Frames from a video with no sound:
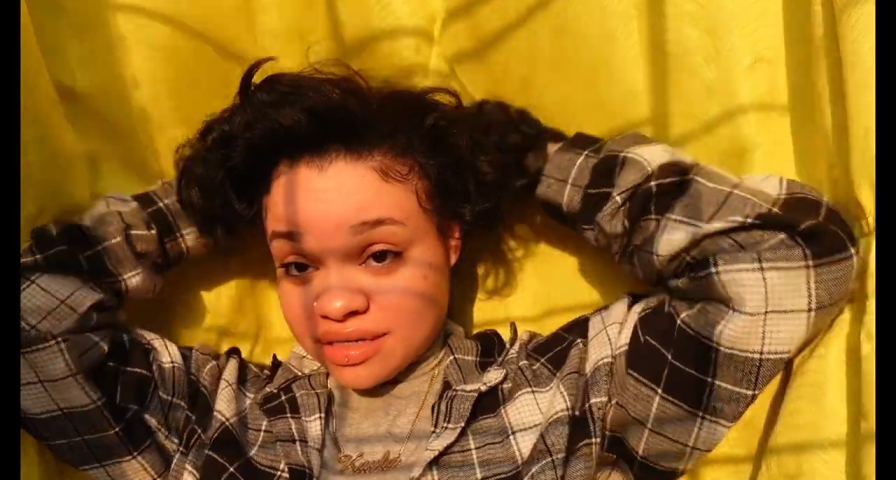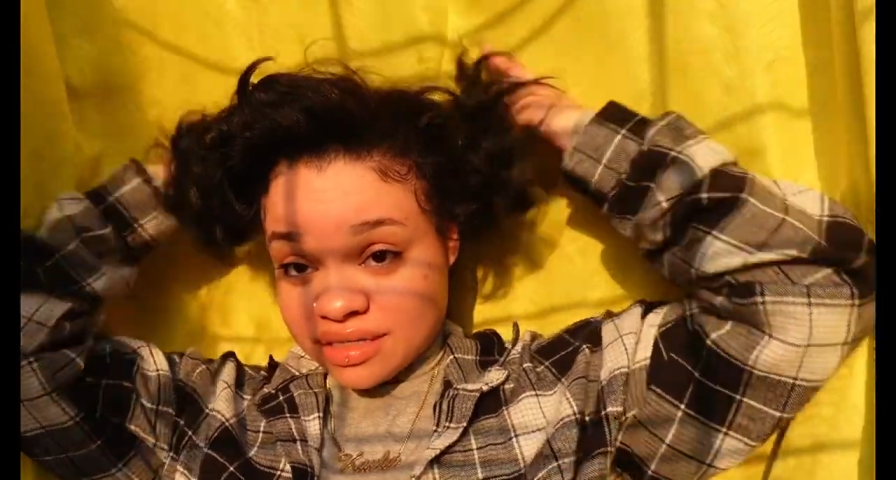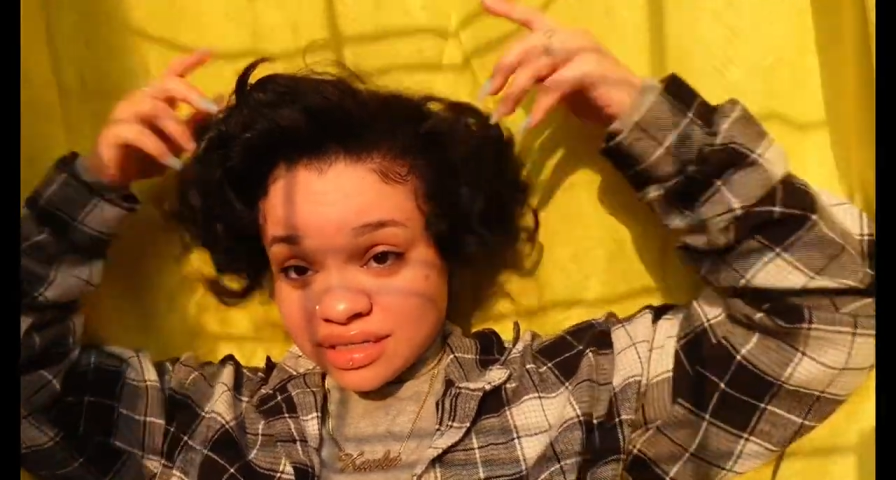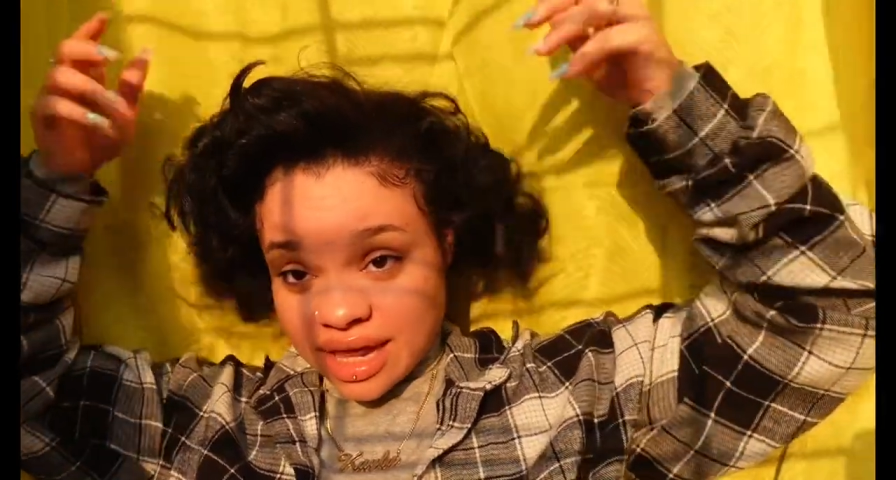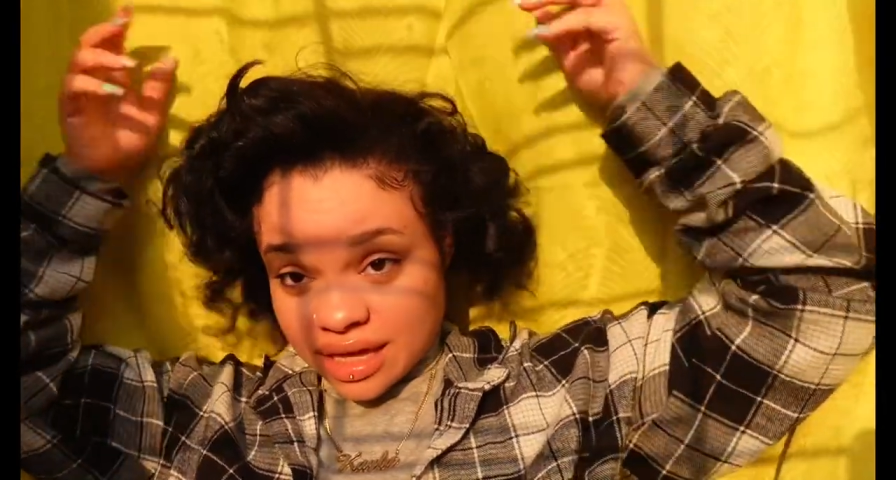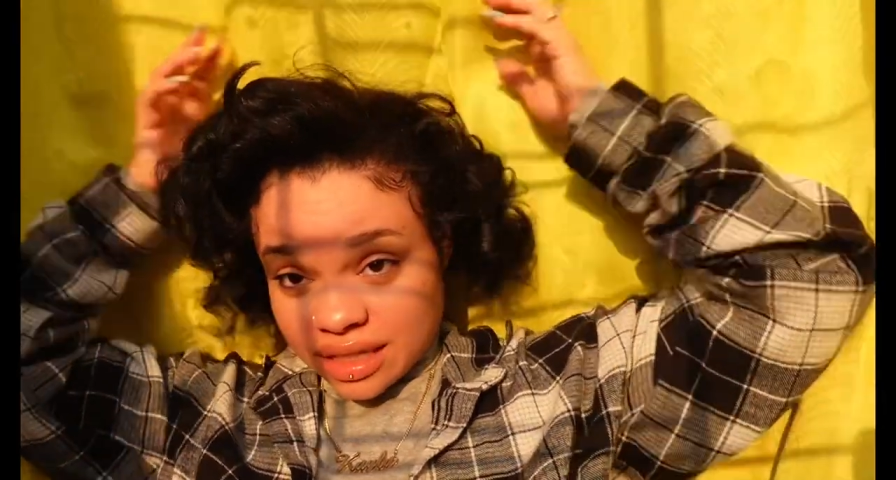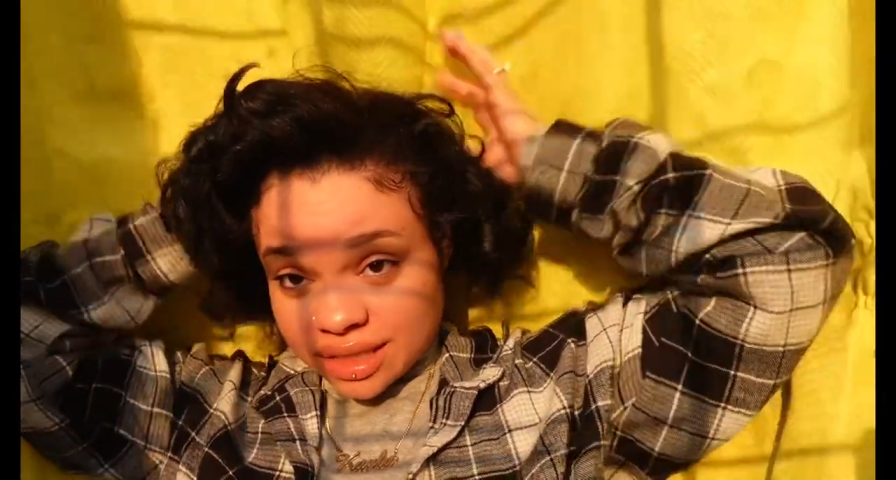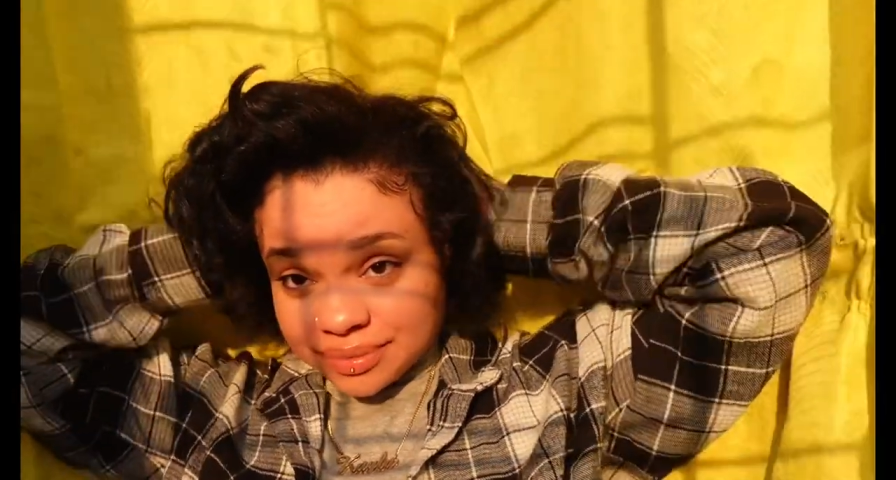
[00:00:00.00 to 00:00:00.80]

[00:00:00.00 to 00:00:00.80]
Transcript: It's like